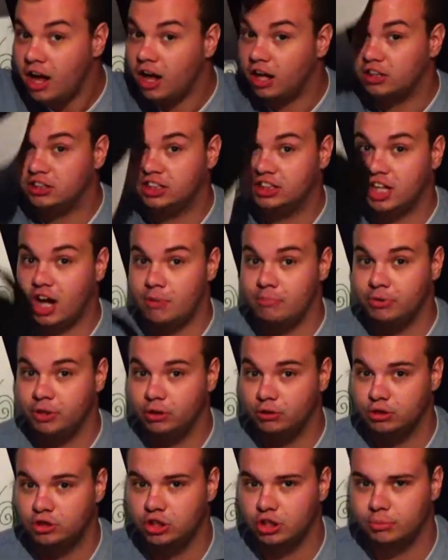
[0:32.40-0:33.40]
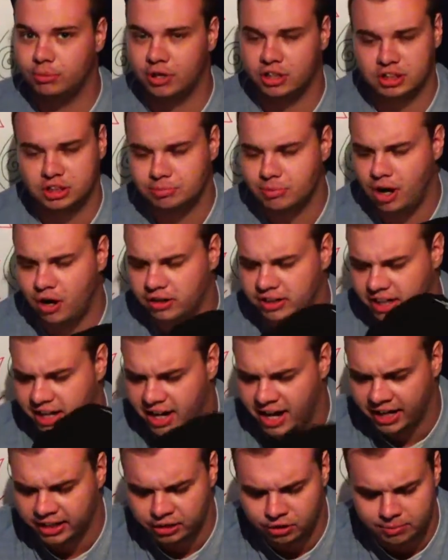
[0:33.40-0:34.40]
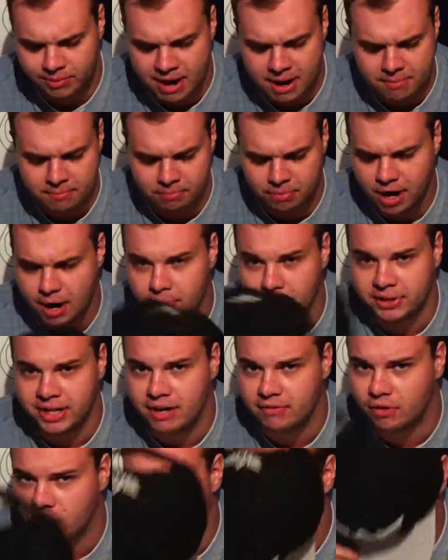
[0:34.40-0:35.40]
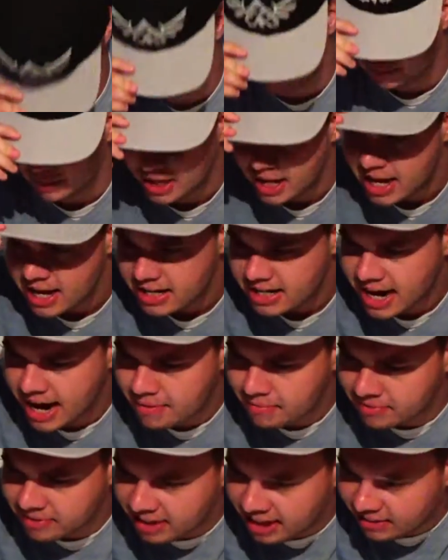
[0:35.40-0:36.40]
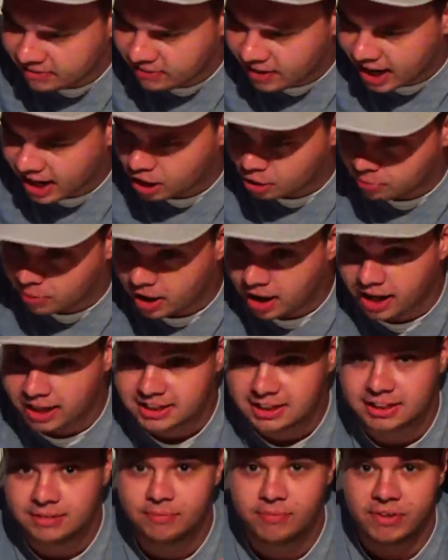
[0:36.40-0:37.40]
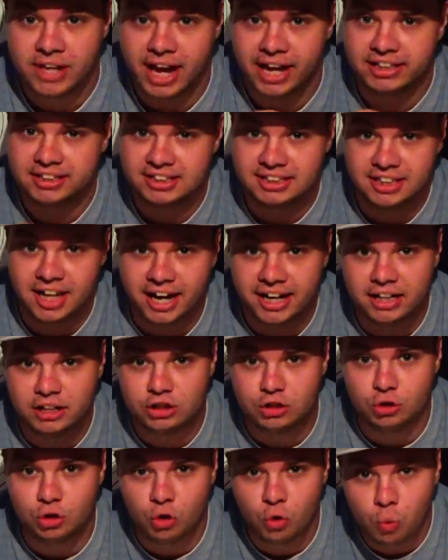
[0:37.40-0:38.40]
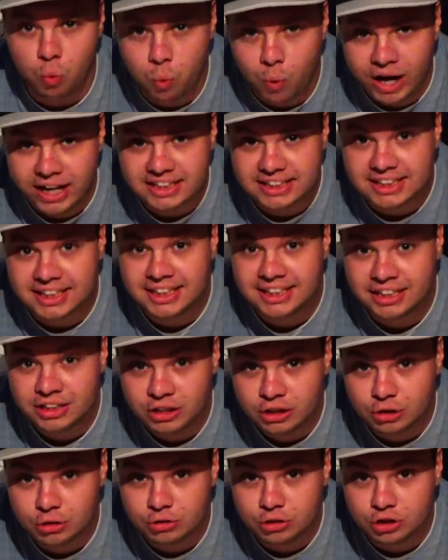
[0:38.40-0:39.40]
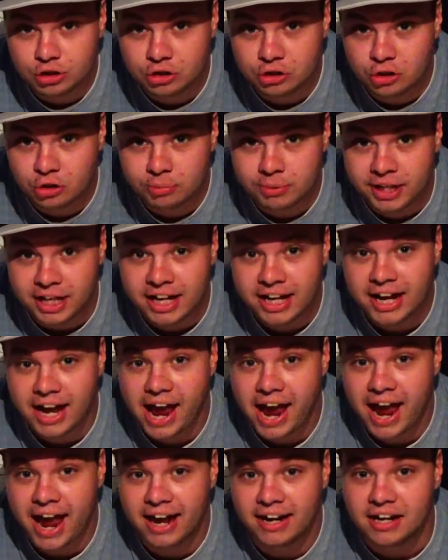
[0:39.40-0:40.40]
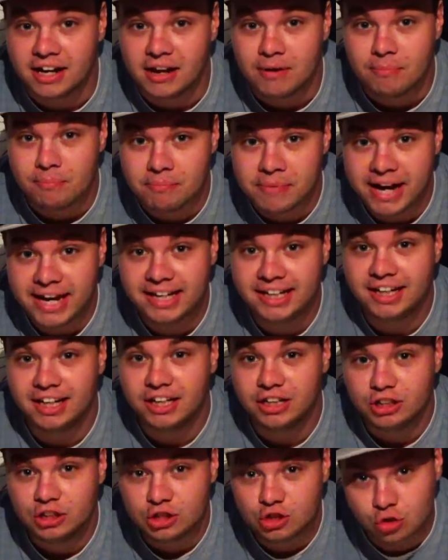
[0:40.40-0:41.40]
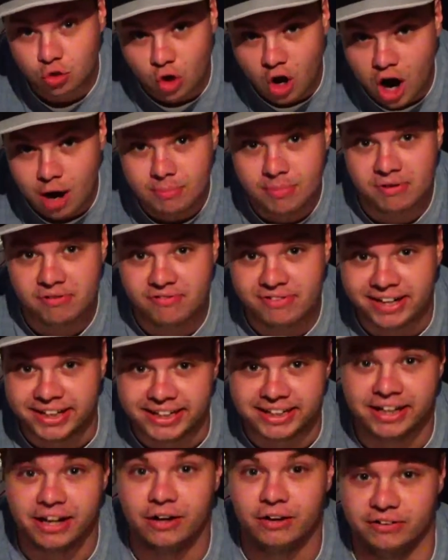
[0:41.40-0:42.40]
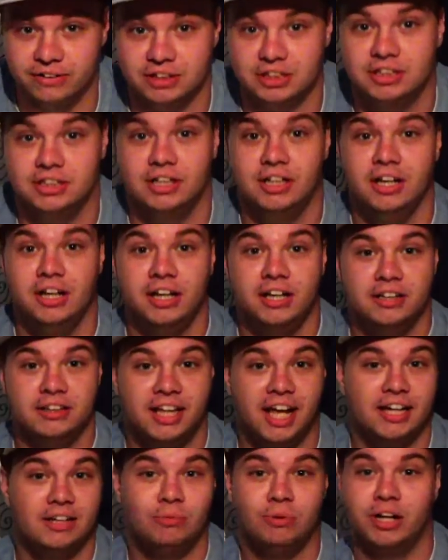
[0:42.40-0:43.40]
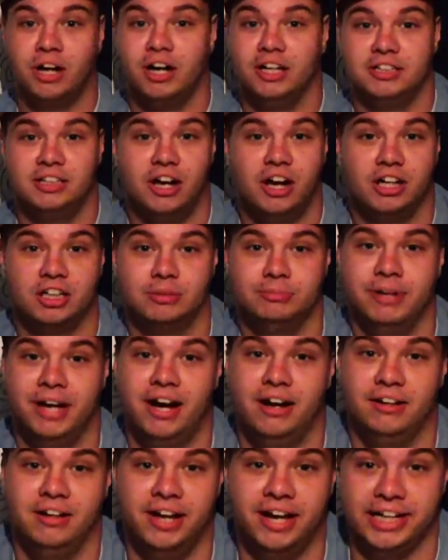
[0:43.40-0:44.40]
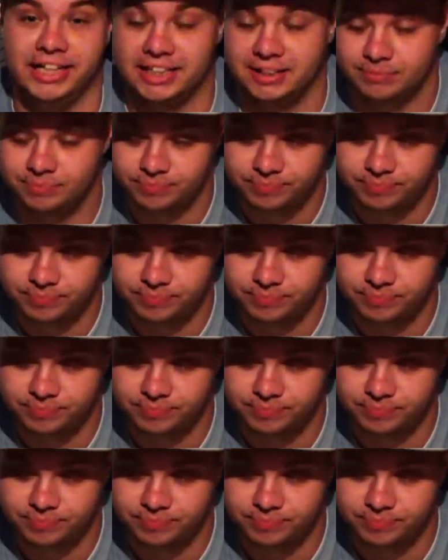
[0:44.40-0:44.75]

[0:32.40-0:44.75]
some YouTuber, small guy, you have probably never heard of him, named The Final Boss, has decided to quit YouTube and make drama videos. what we're gonna talk about, like,